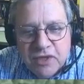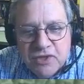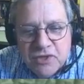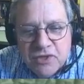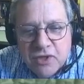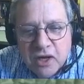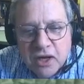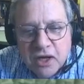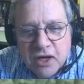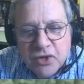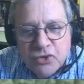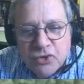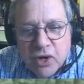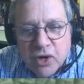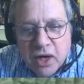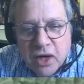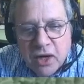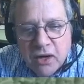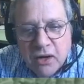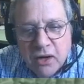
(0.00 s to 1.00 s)
feedstock
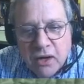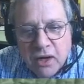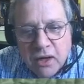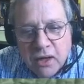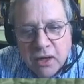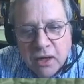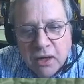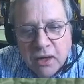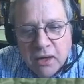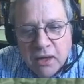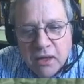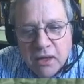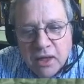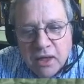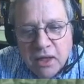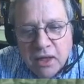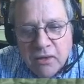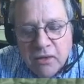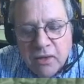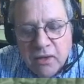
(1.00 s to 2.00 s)
dryer, uh,
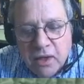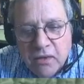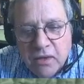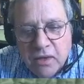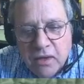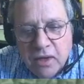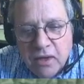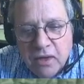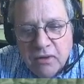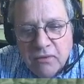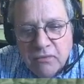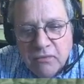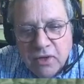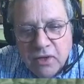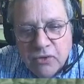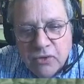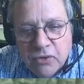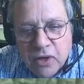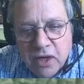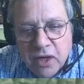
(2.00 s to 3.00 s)
and then the,
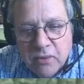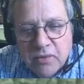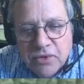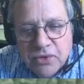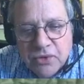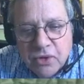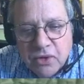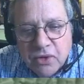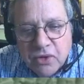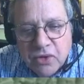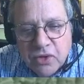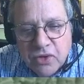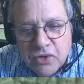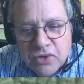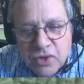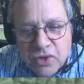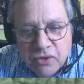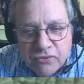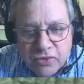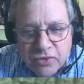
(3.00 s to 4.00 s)
the dry material
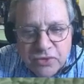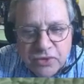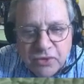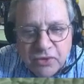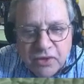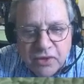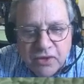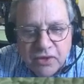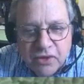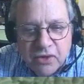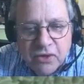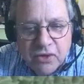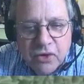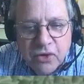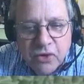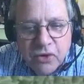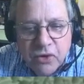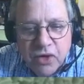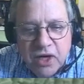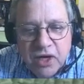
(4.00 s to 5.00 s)
goes over to the
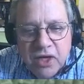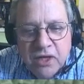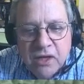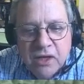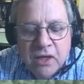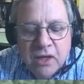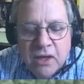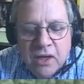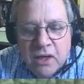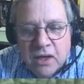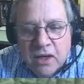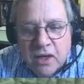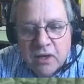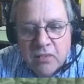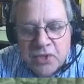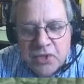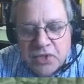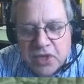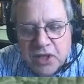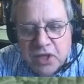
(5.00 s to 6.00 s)
darker green
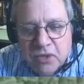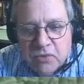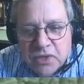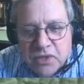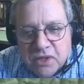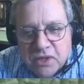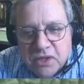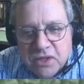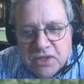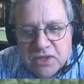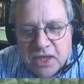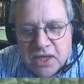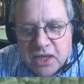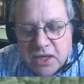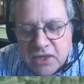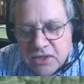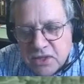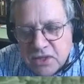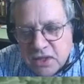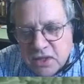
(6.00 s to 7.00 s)
machine, which in this
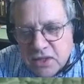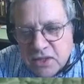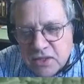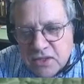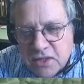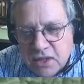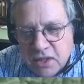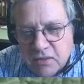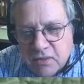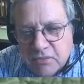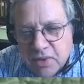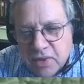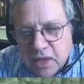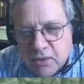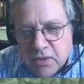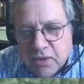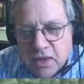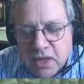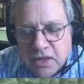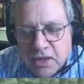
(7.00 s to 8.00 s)
case is the
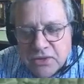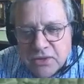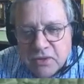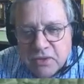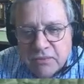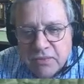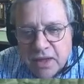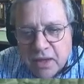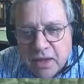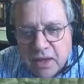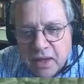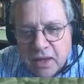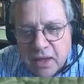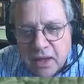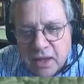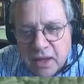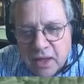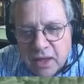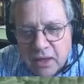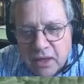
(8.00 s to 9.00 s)
pyrolyzer.
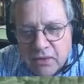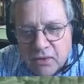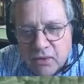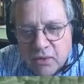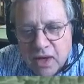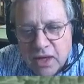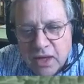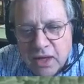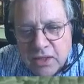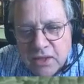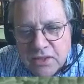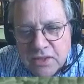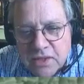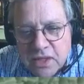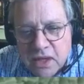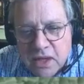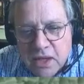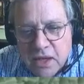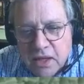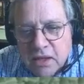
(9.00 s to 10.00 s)
And in the right-hand
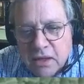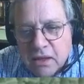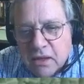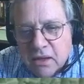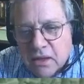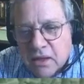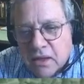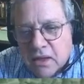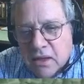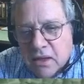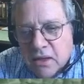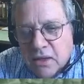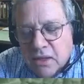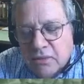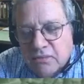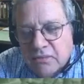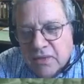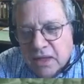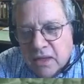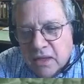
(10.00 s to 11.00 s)
side,
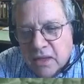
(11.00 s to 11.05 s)
uh,